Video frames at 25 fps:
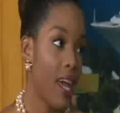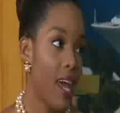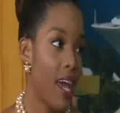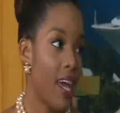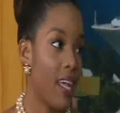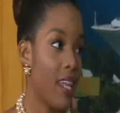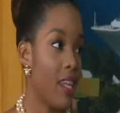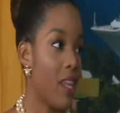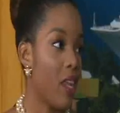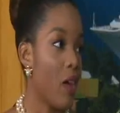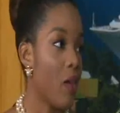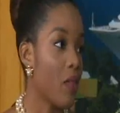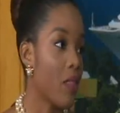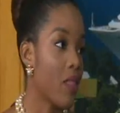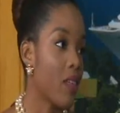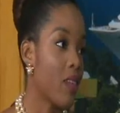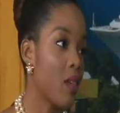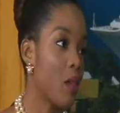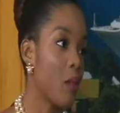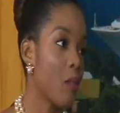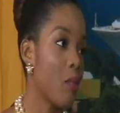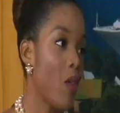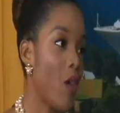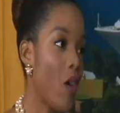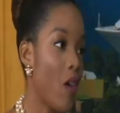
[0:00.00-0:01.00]
And now that
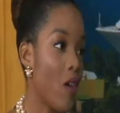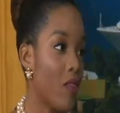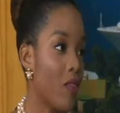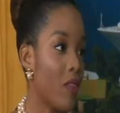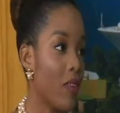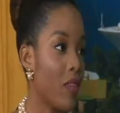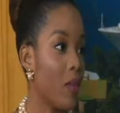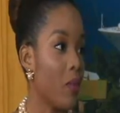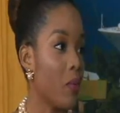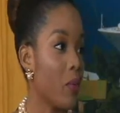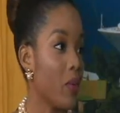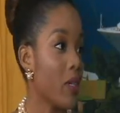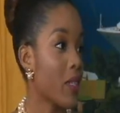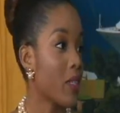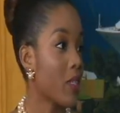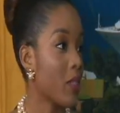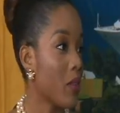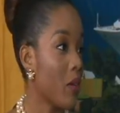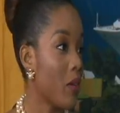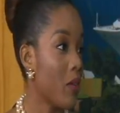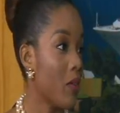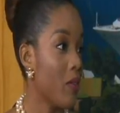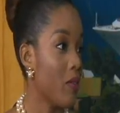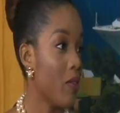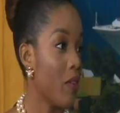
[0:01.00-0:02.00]
I'm off, it works
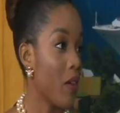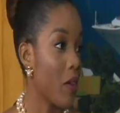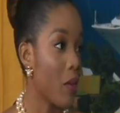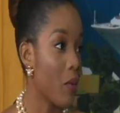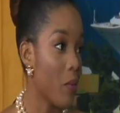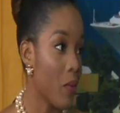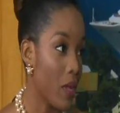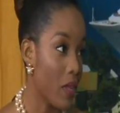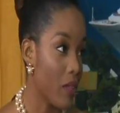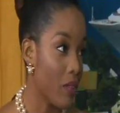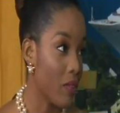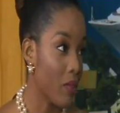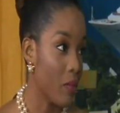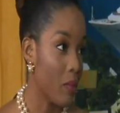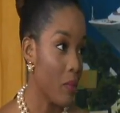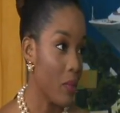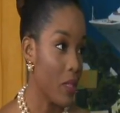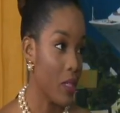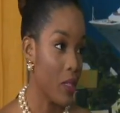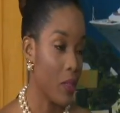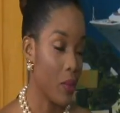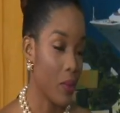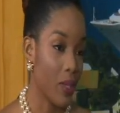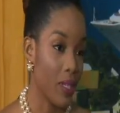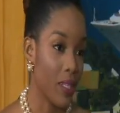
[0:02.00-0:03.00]
out very well for me
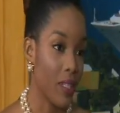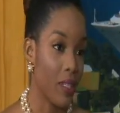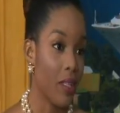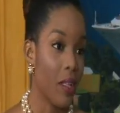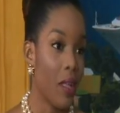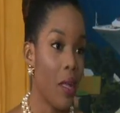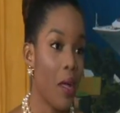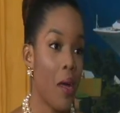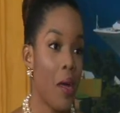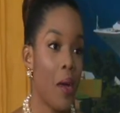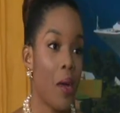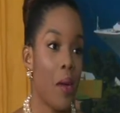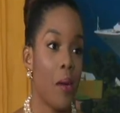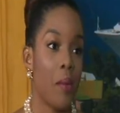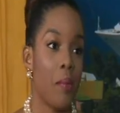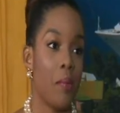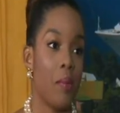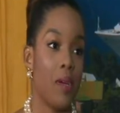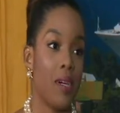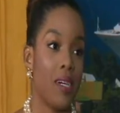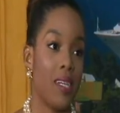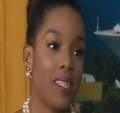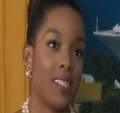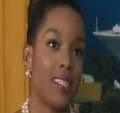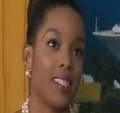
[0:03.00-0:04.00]
as well.
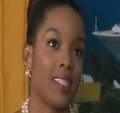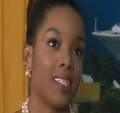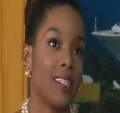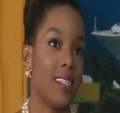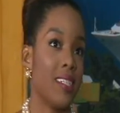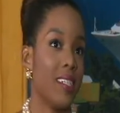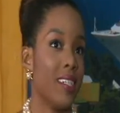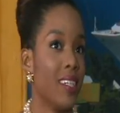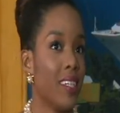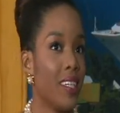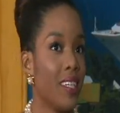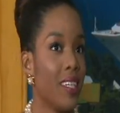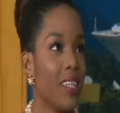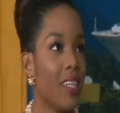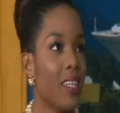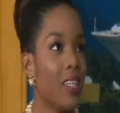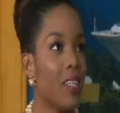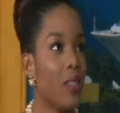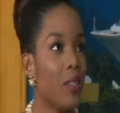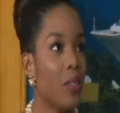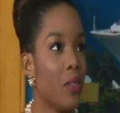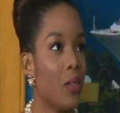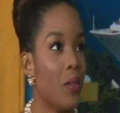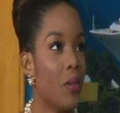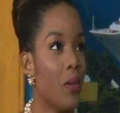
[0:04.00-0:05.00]
But
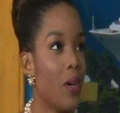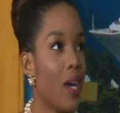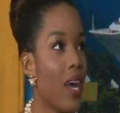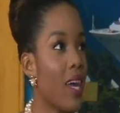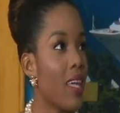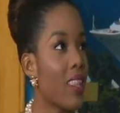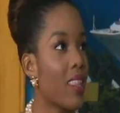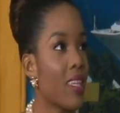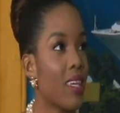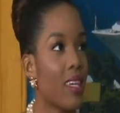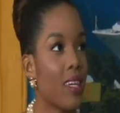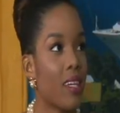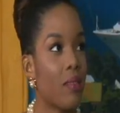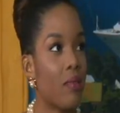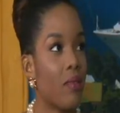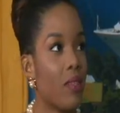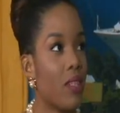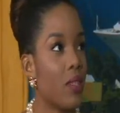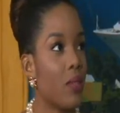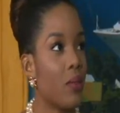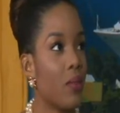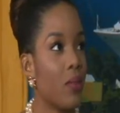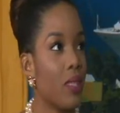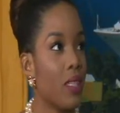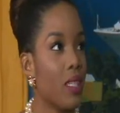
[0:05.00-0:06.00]
you know, I think I've
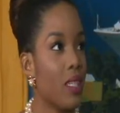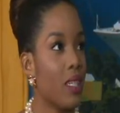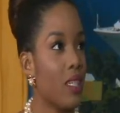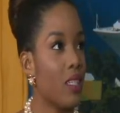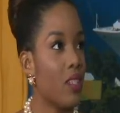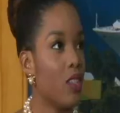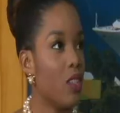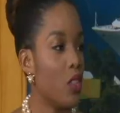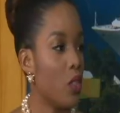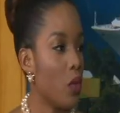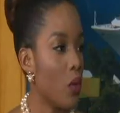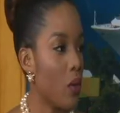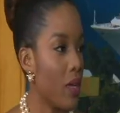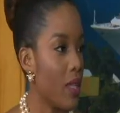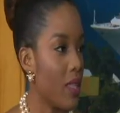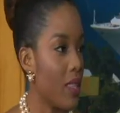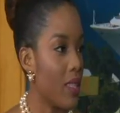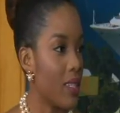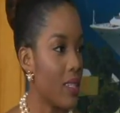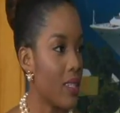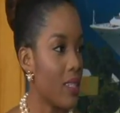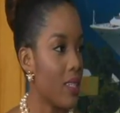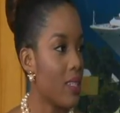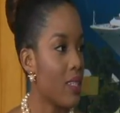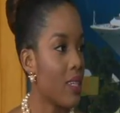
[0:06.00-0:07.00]
just really enjoyed
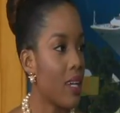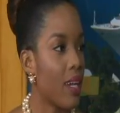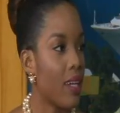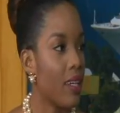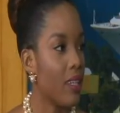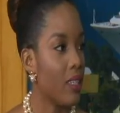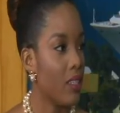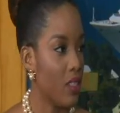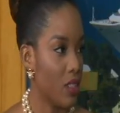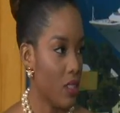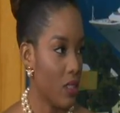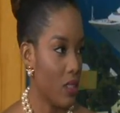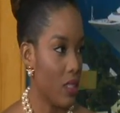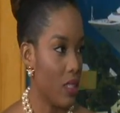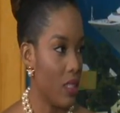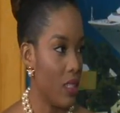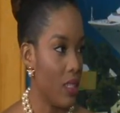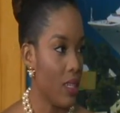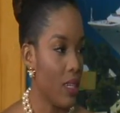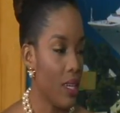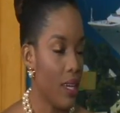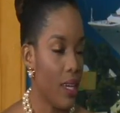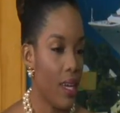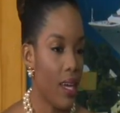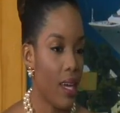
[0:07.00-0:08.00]
this entire journey.
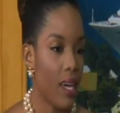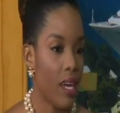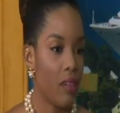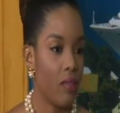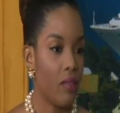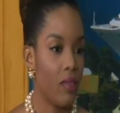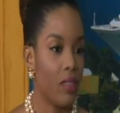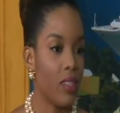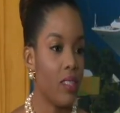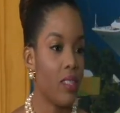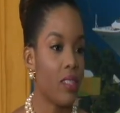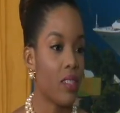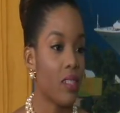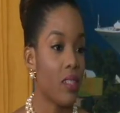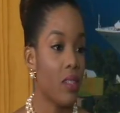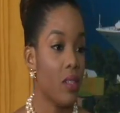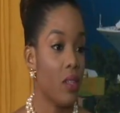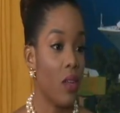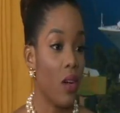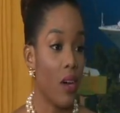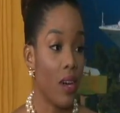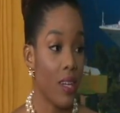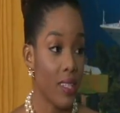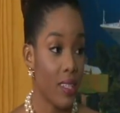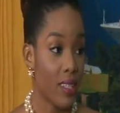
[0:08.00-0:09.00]
I've learned a
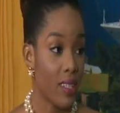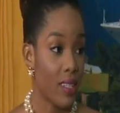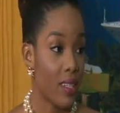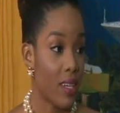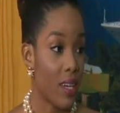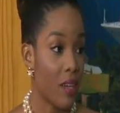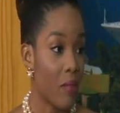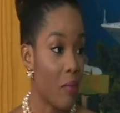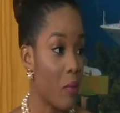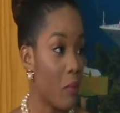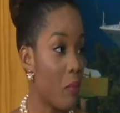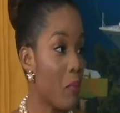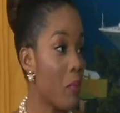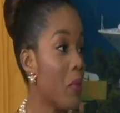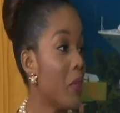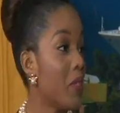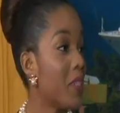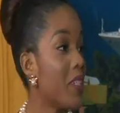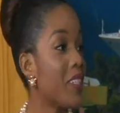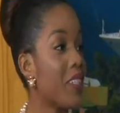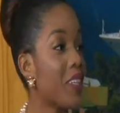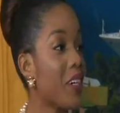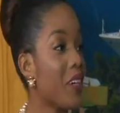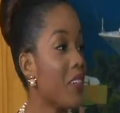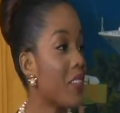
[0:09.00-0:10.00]
lot. I've been
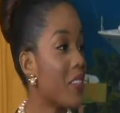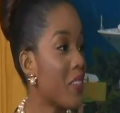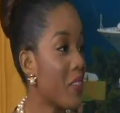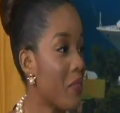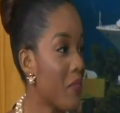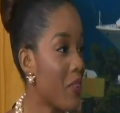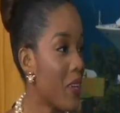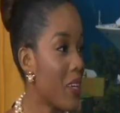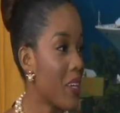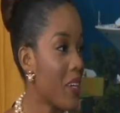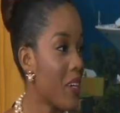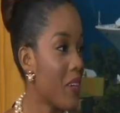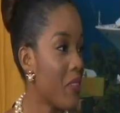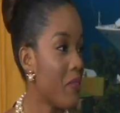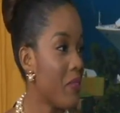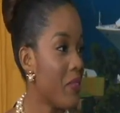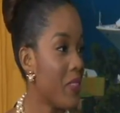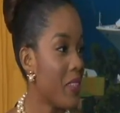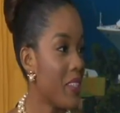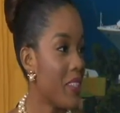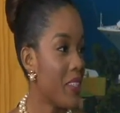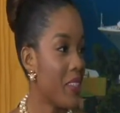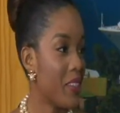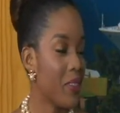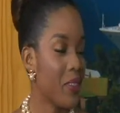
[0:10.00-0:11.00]
pushed out of my
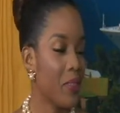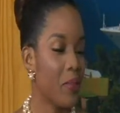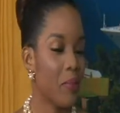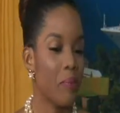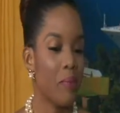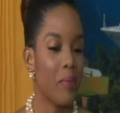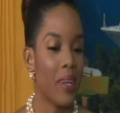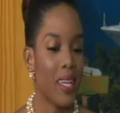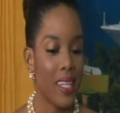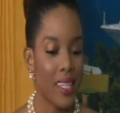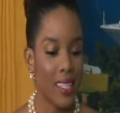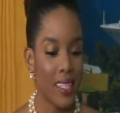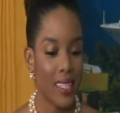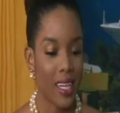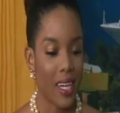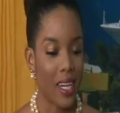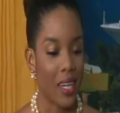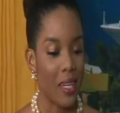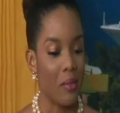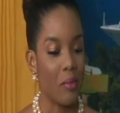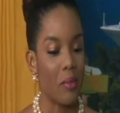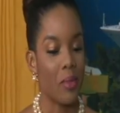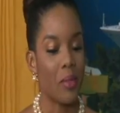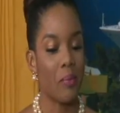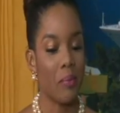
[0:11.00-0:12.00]
comfort zone many
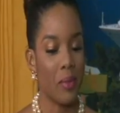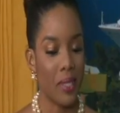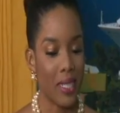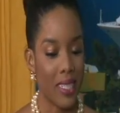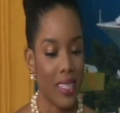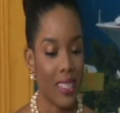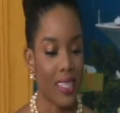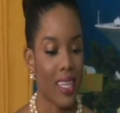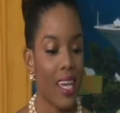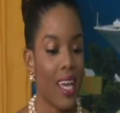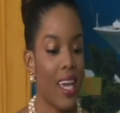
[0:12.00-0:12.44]
times, but